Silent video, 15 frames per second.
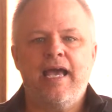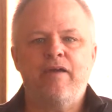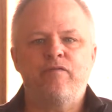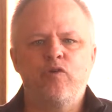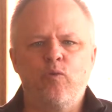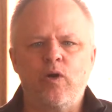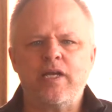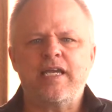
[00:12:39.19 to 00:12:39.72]

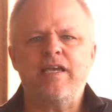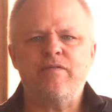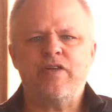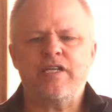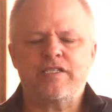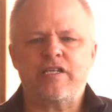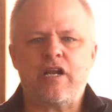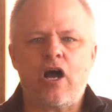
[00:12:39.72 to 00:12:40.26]
If you want to give
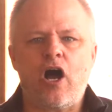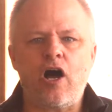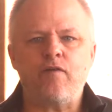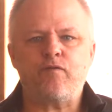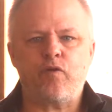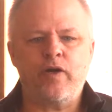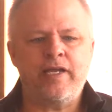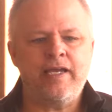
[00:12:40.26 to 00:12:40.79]
it as an
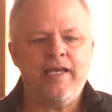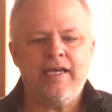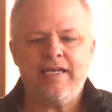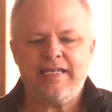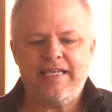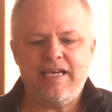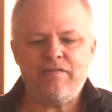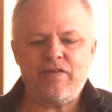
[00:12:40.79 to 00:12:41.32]
offering,
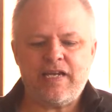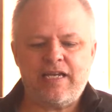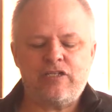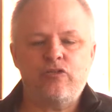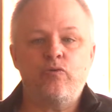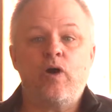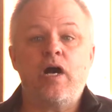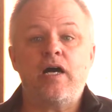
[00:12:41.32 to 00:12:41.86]
give
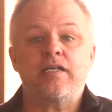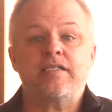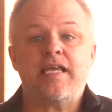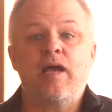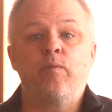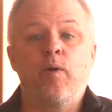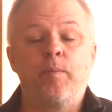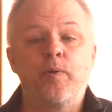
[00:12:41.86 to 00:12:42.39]
it to us
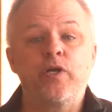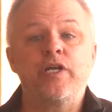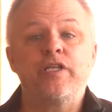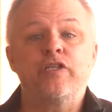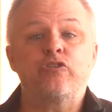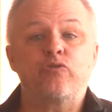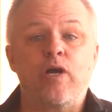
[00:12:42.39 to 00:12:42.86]
and we'll put it in the